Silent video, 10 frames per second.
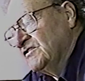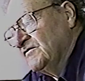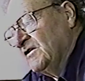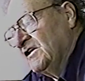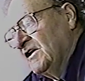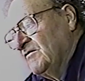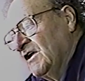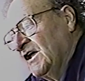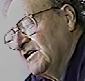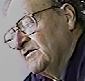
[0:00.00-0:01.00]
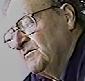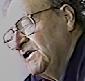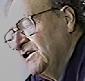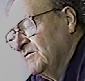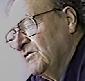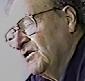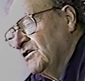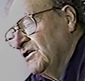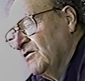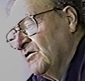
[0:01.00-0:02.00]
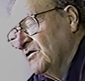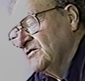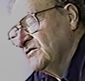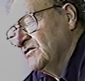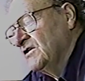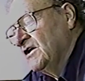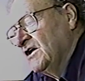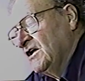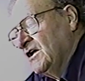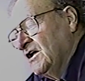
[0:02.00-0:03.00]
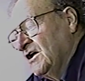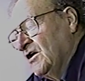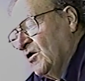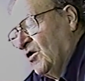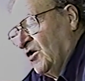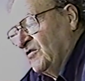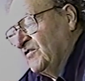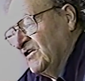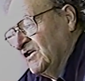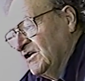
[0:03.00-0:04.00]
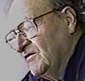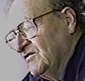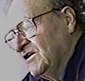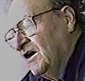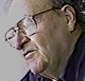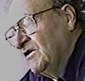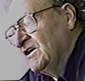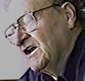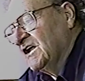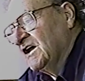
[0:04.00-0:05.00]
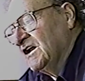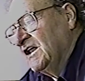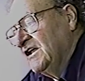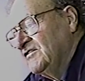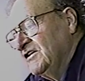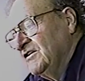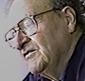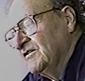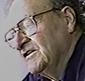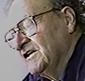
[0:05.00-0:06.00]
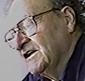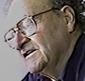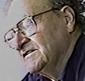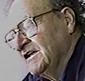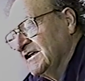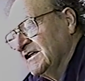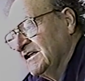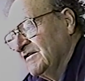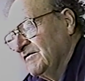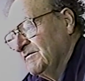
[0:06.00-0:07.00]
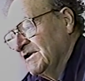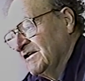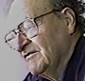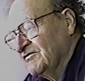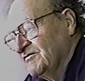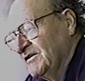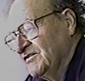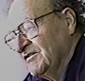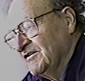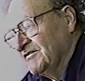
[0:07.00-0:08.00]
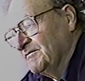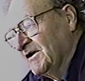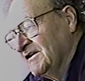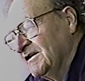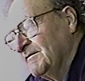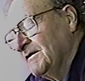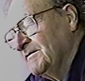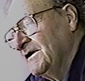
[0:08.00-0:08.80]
of them, I never had to beat a balky horse. Or if you got one that got lazy, you could take a stick and give him a little switching to smarten him up.